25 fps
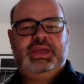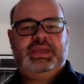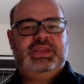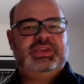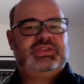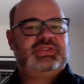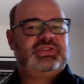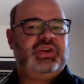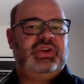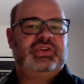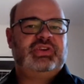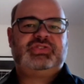
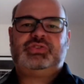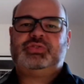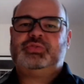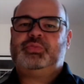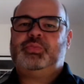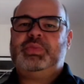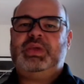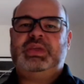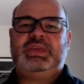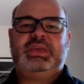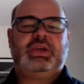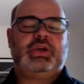he starts
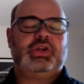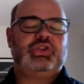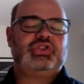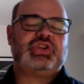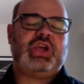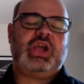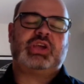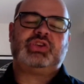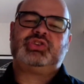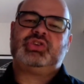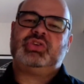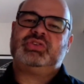to make
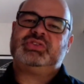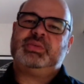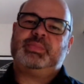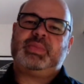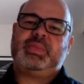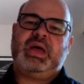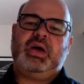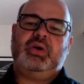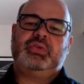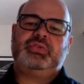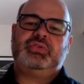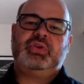conjectures
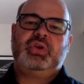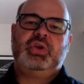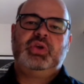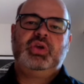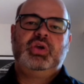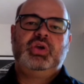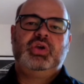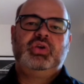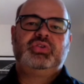about,